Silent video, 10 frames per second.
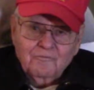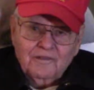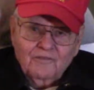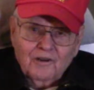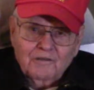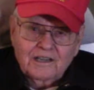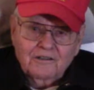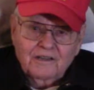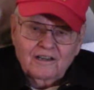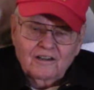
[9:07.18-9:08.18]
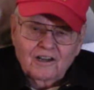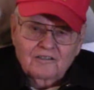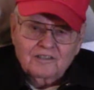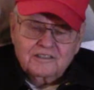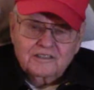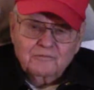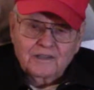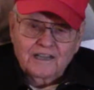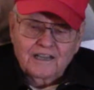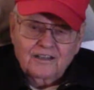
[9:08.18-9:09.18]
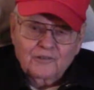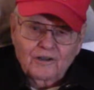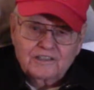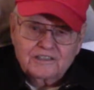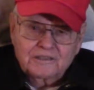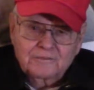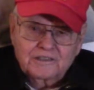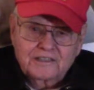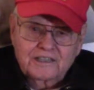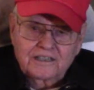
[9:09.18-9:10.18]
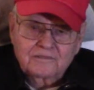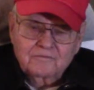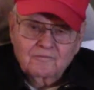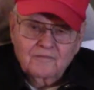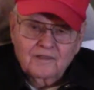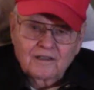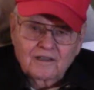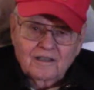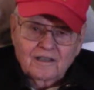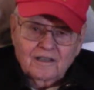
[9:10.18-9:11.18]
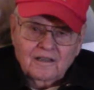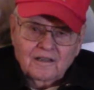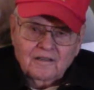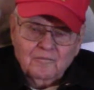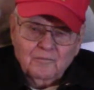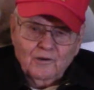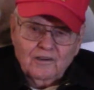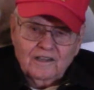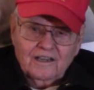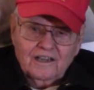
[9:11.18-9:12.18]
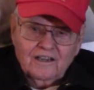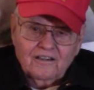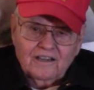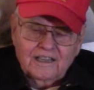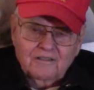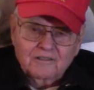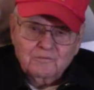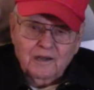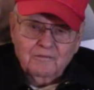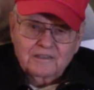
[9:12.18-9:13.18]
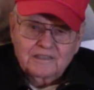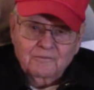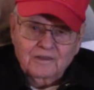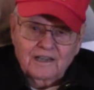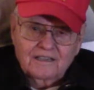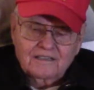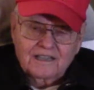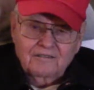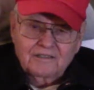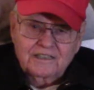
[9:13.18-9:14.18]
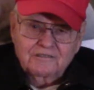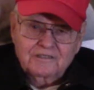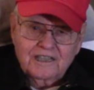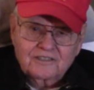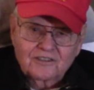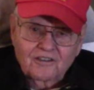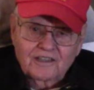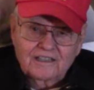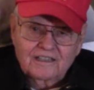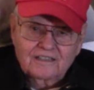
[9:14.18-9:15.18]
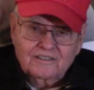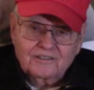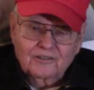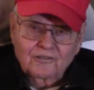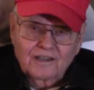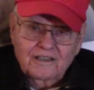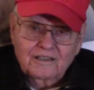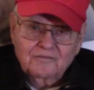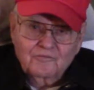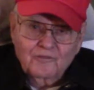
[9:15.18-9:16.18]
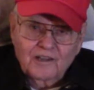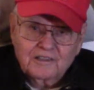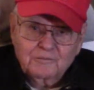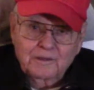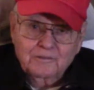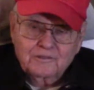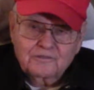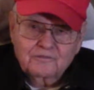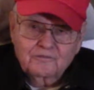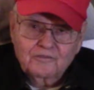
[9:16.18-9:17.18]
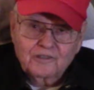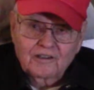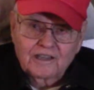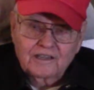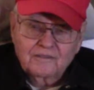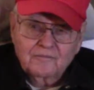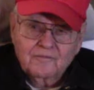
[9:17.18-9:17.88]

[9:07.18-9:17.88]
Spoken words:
before we got ready to harvest it, we had a threshing machine pull in there, and he was probably some guy that's all he did, is go around and thresh people's grain.